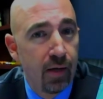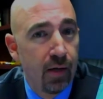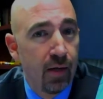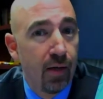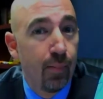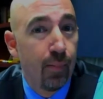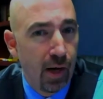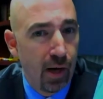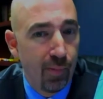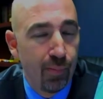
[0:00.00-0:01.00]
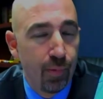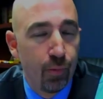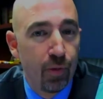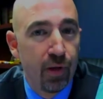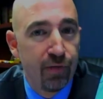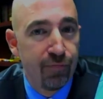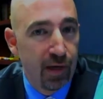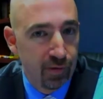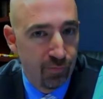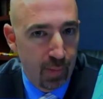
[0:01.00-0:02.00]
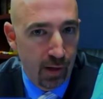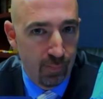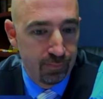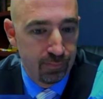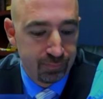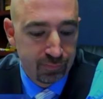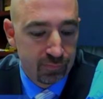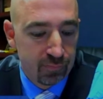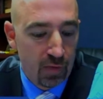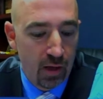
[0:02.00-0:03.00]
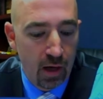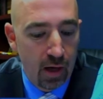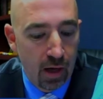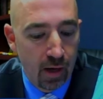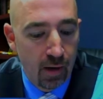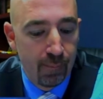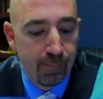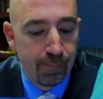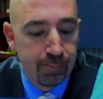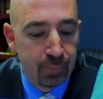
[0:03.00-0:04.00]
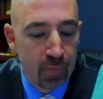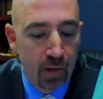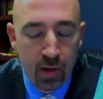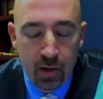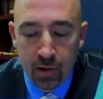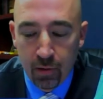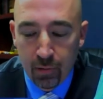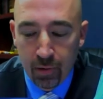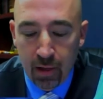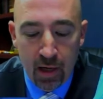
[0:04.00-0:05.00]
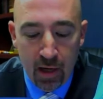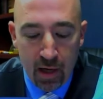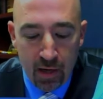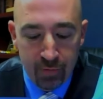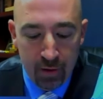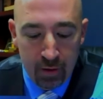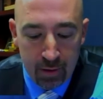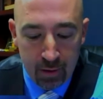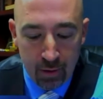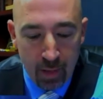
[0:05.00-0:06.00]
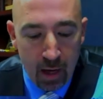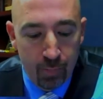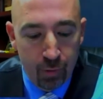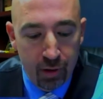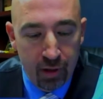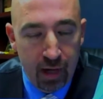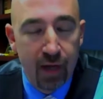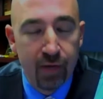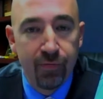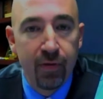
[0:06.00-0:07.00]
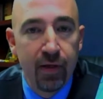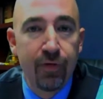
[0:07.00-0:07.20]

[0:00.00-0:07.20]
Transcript: bomb, but with a defective bomb. You know, there's a lot of evidence that this bomb could not have even